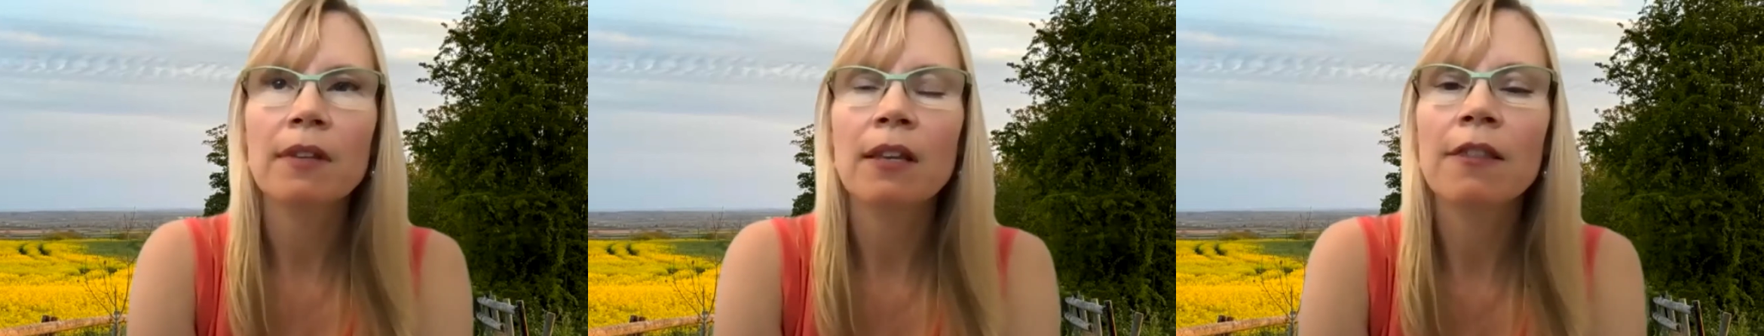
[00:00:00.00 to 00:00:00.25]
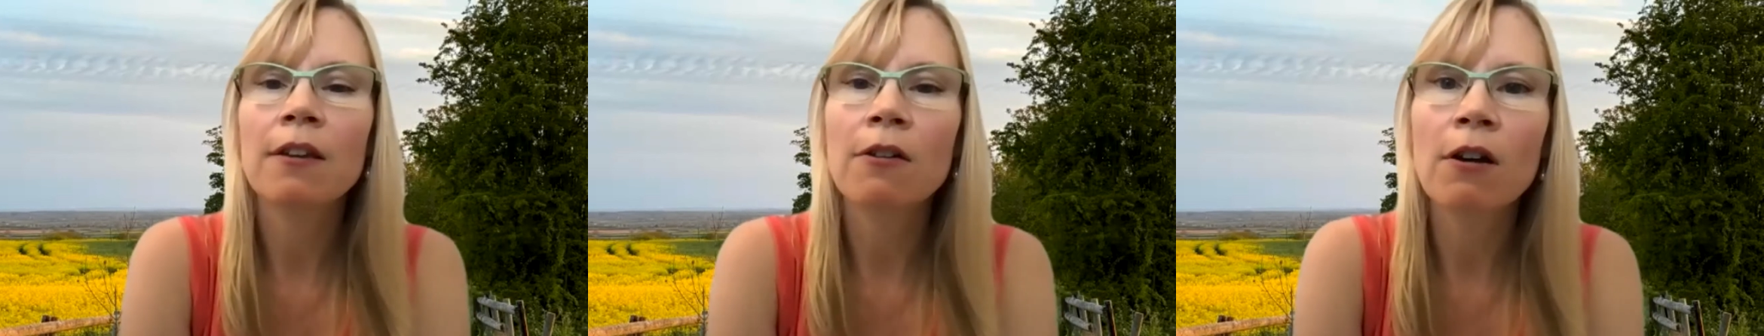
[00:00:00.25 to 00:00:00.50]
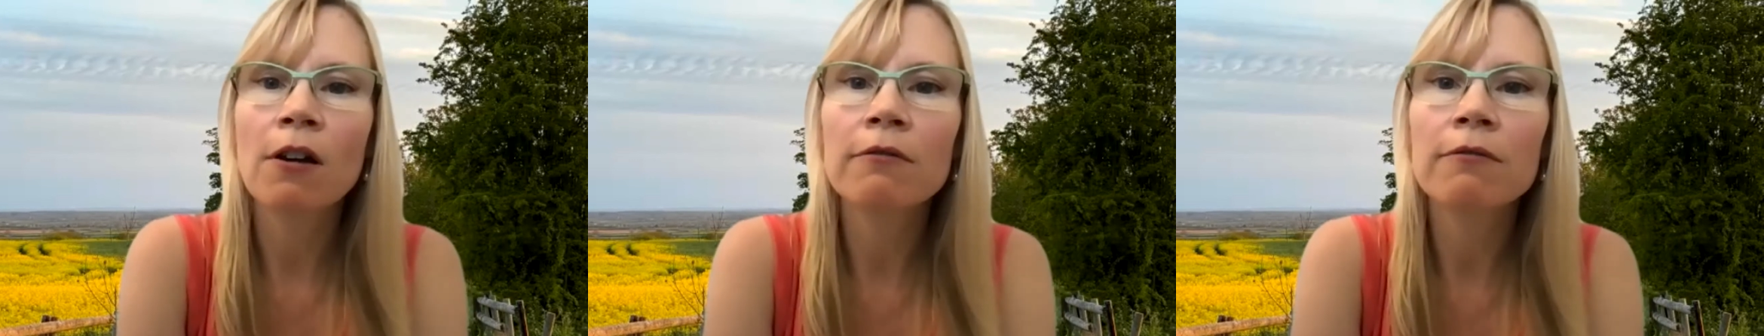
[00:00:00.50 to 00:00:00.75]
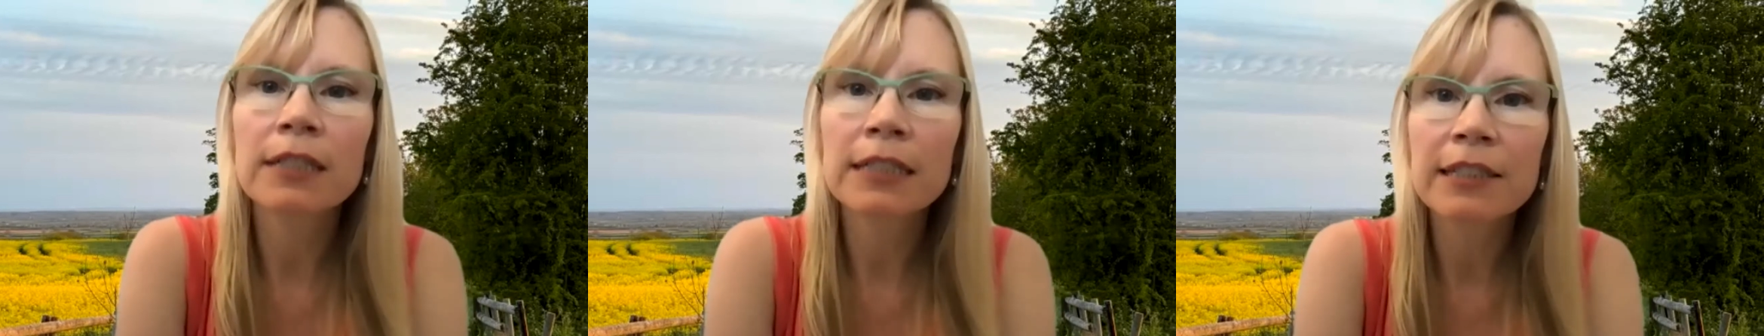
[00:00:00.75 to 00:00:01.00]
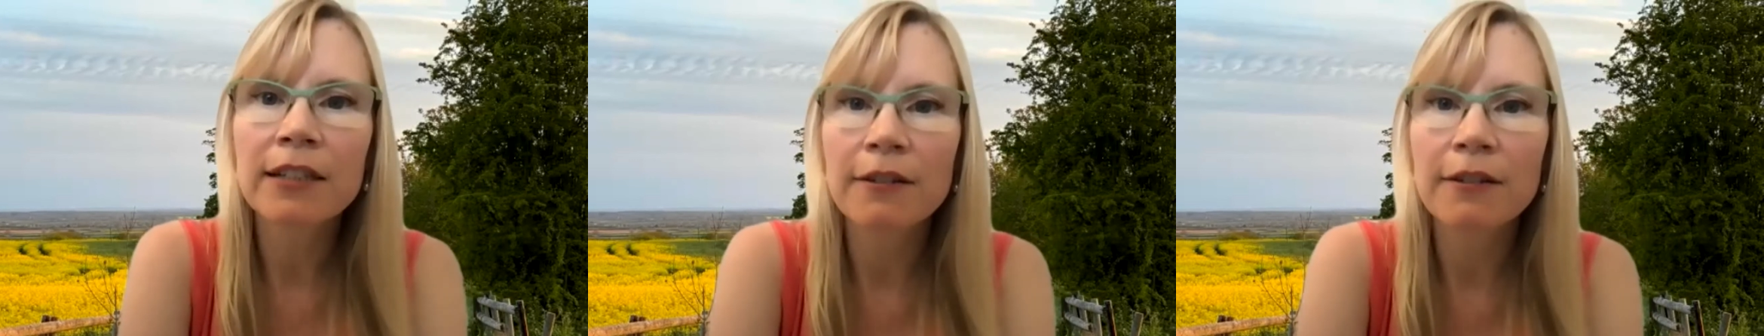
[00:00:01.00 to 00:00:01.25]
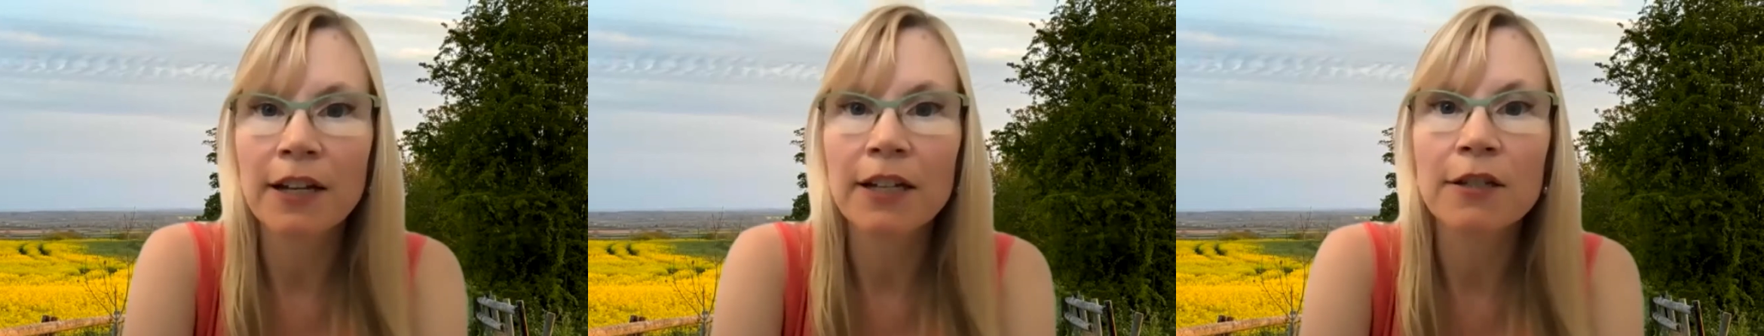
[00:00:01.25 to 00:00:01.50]
there are really
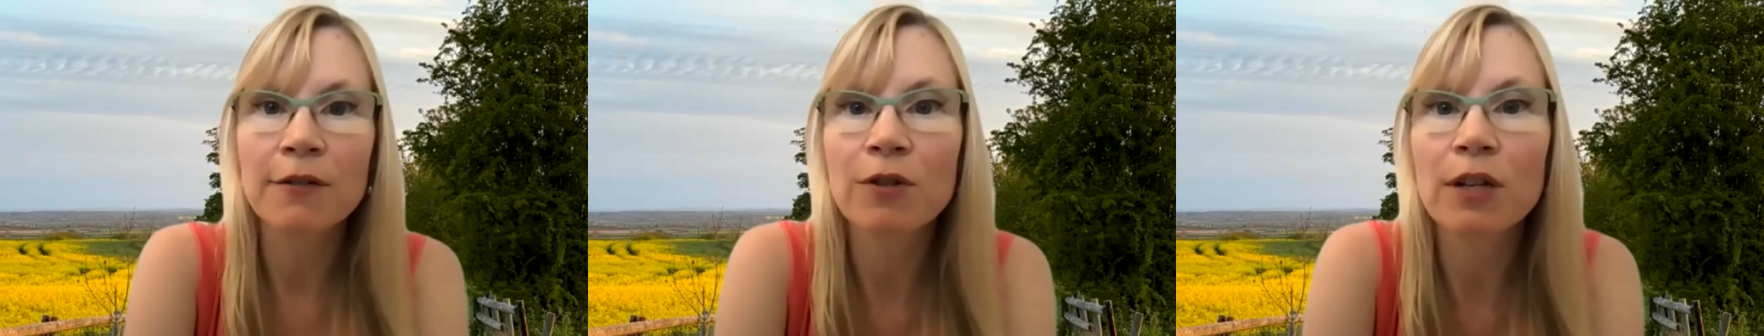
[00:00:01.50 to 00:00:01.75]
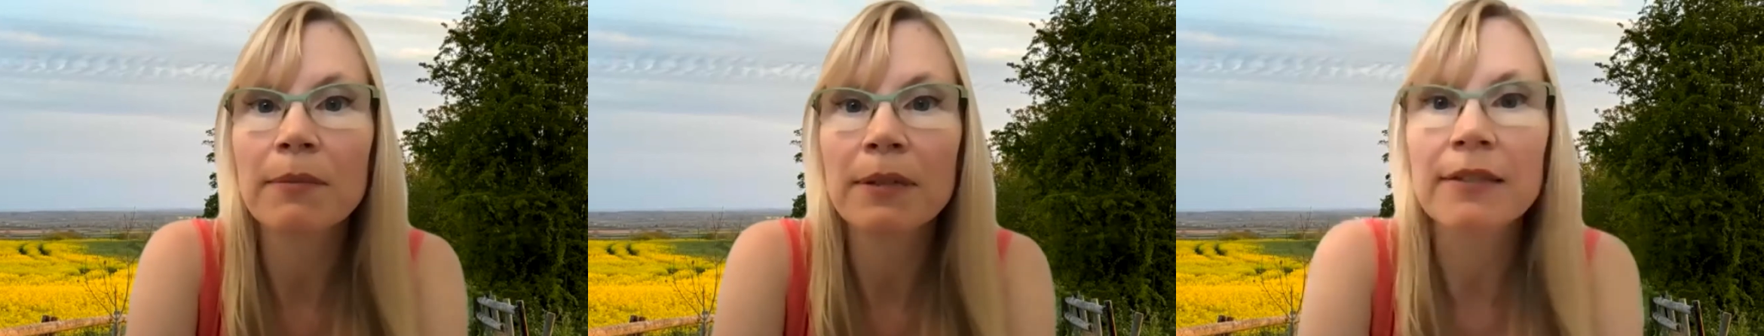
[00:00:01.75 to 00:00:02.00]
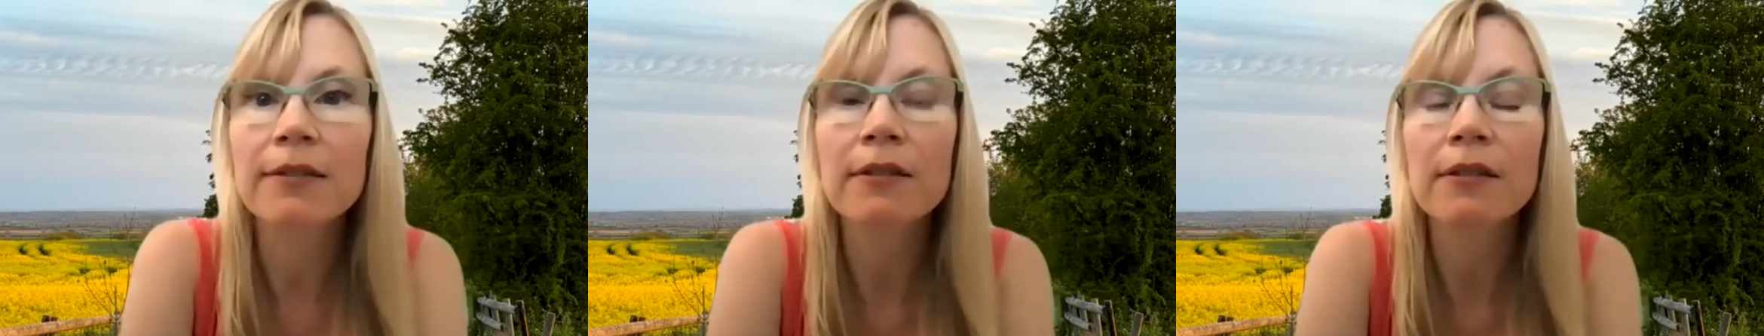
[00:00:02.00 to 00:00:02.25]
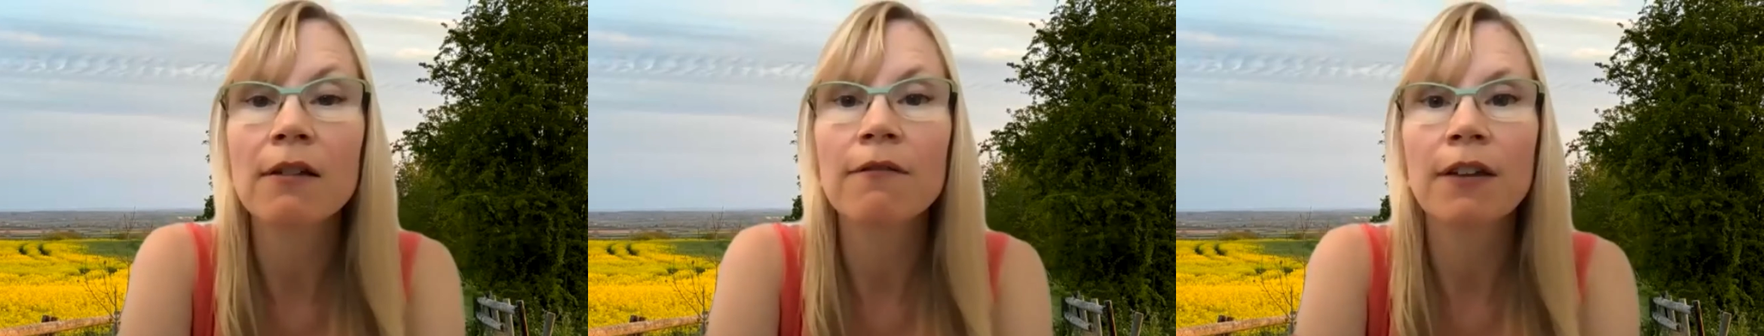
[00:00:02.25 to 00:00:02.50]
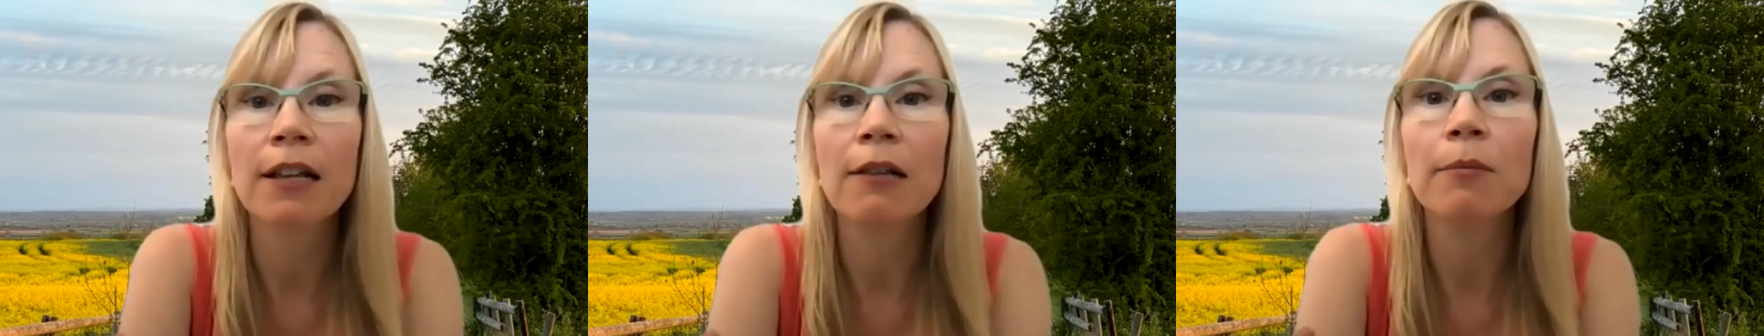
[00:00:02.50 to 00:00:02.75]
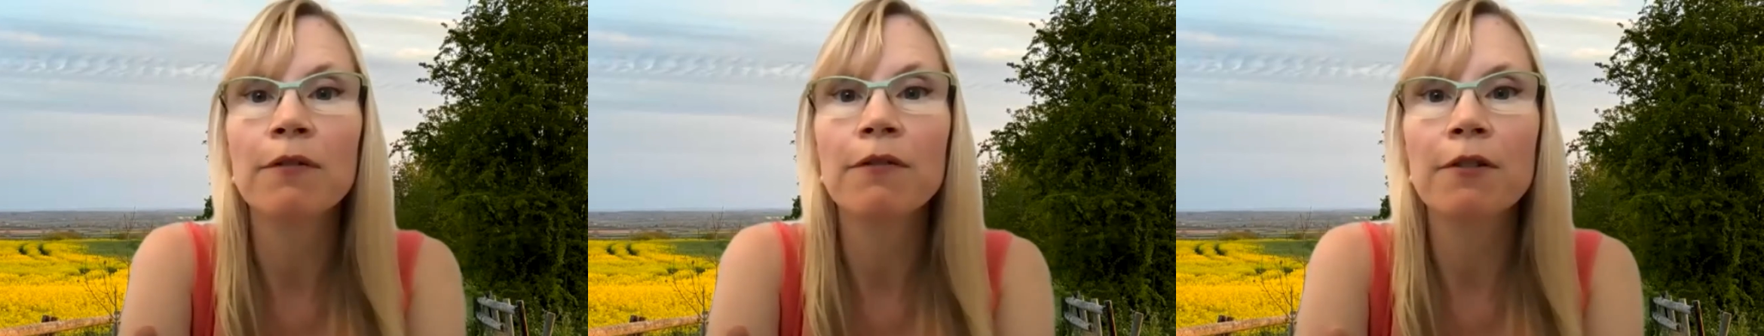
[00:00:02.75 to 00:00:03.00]
effective treatments
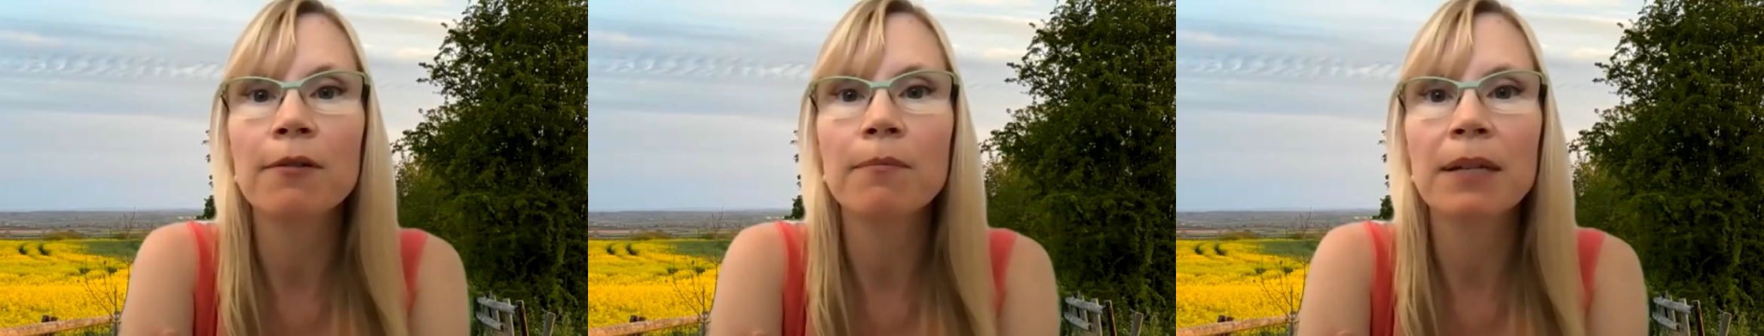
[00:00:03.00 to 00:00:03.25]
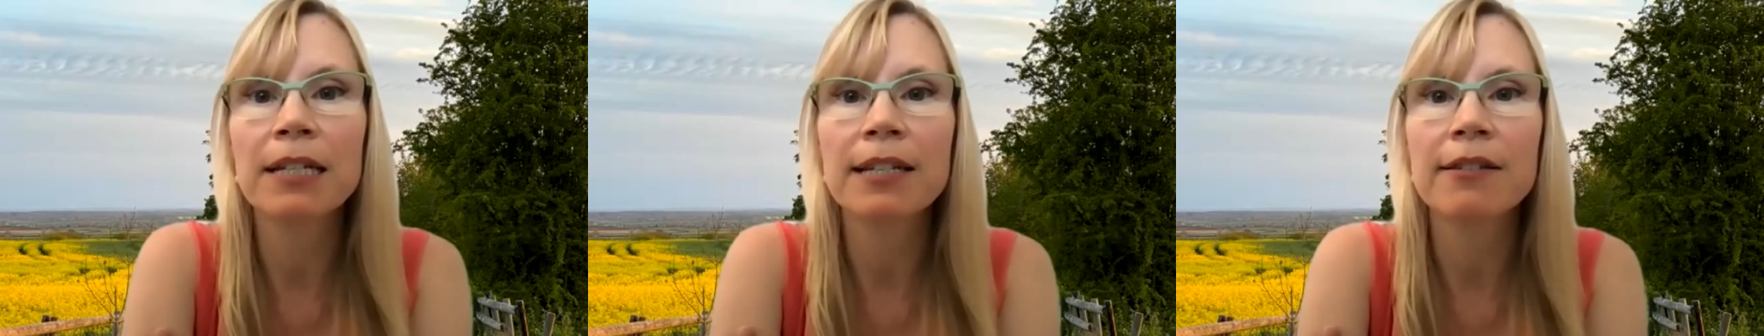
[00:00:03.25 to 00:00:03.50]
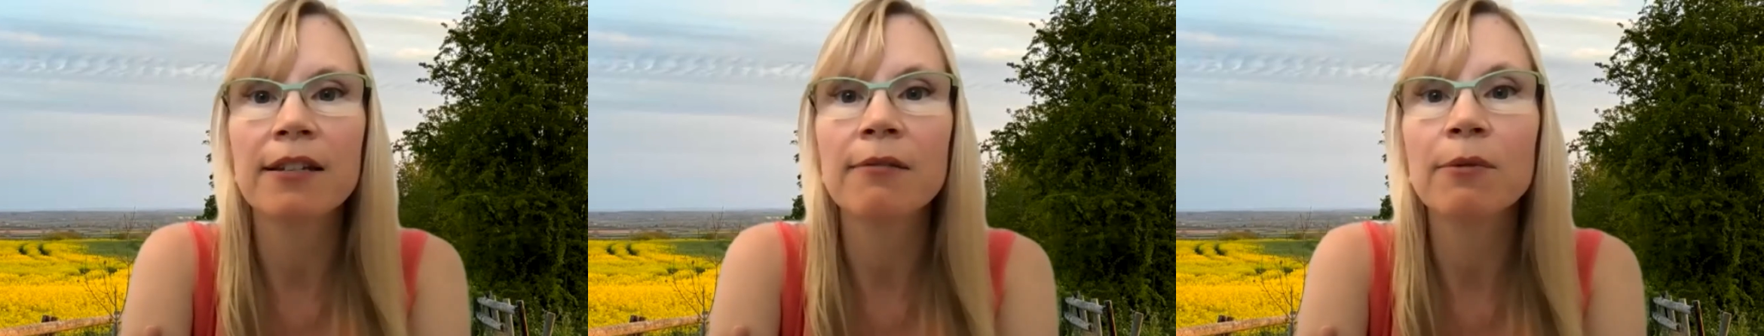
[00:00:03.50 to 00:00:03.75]
available for PTSD,